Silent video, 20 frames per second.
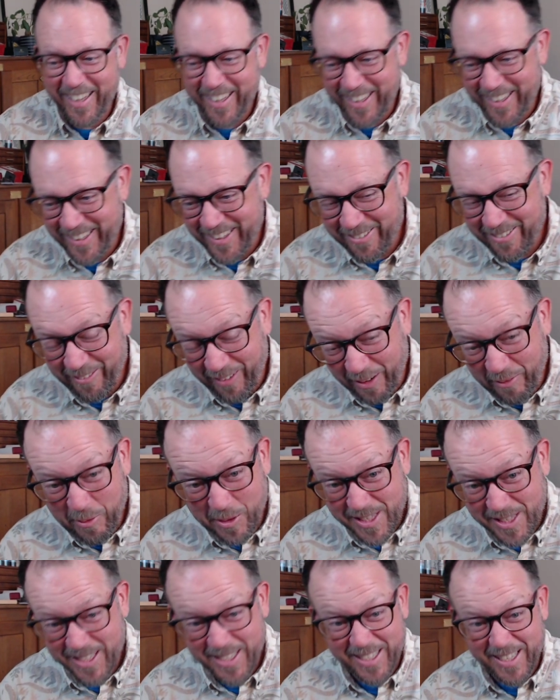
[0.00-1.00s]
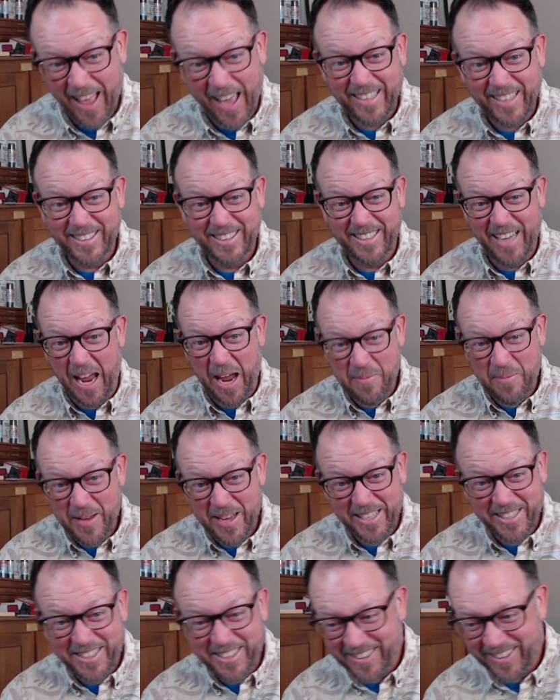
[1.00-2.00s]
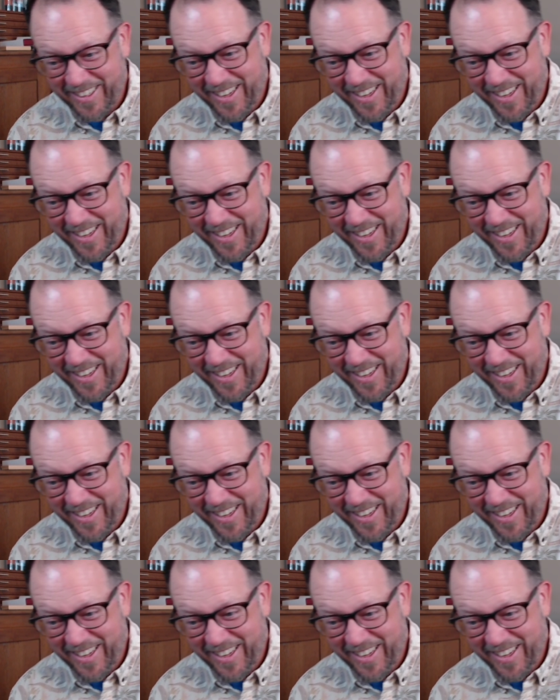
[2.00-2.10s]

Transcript: Rewizzles is like, damn it,